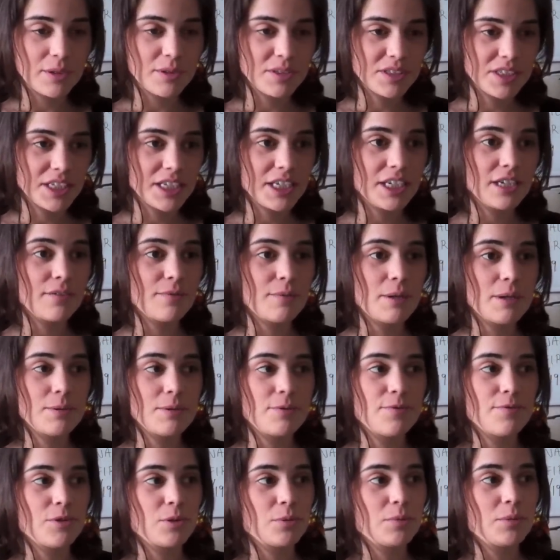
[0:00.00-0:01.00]
I was thinking of
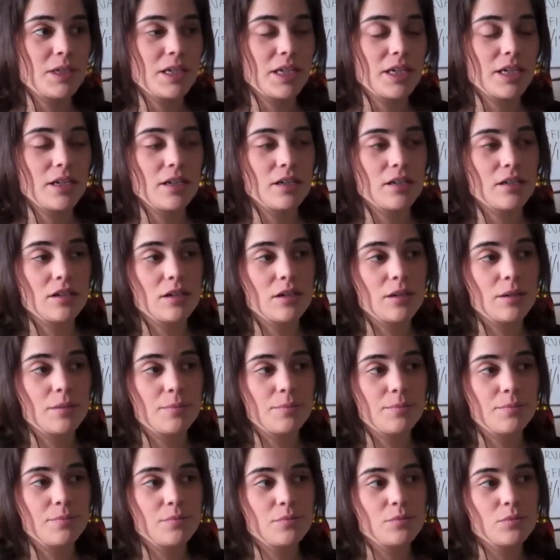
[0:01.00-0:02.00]
maybe filming it
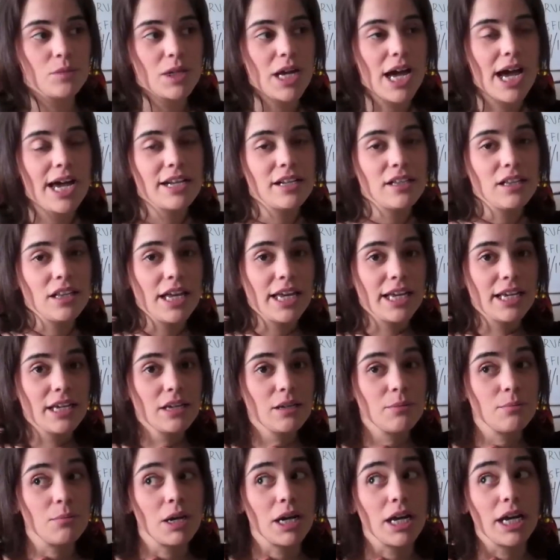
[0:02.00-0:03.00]
um, kind of
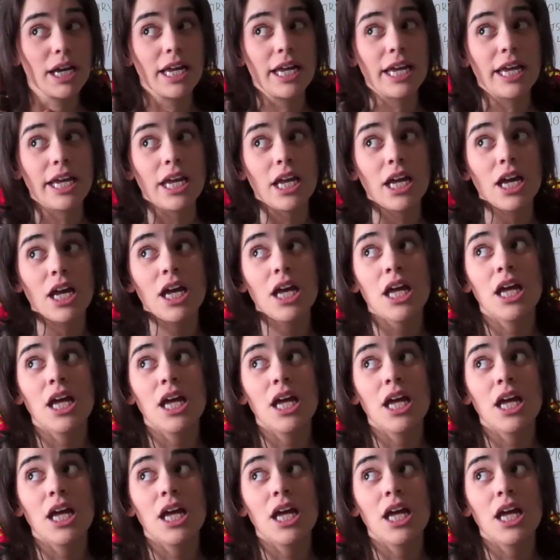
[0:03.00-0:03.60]
like my